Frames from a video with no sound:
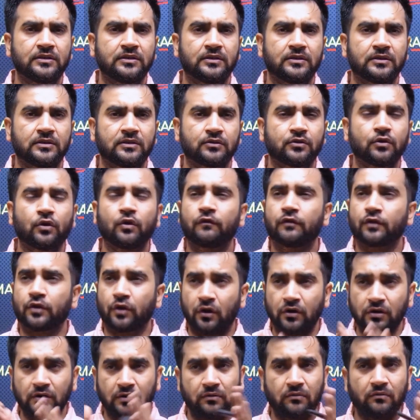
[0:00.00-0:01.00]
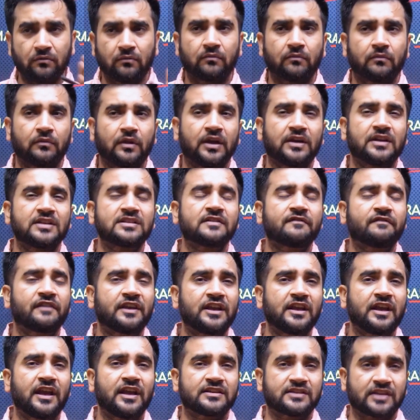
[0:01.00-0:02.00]
So overall, it is a very
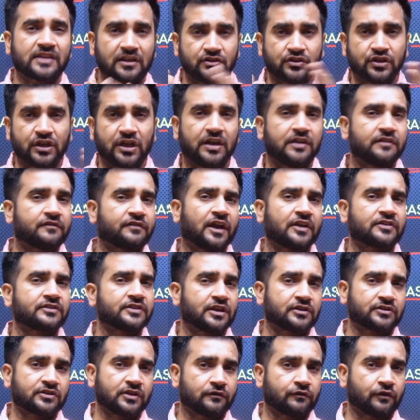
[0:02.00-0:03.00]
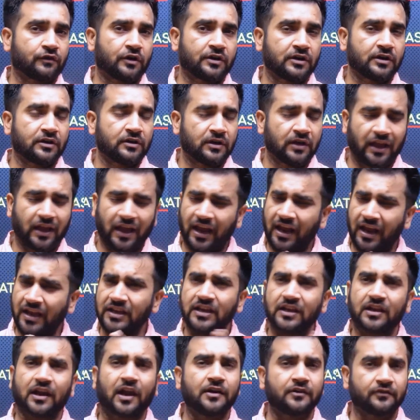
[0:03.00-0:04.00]
essential infrastructure for any
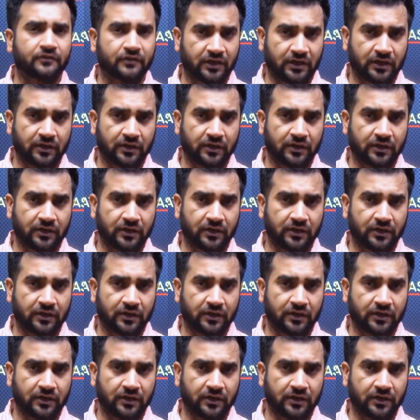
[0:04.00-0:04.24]
country.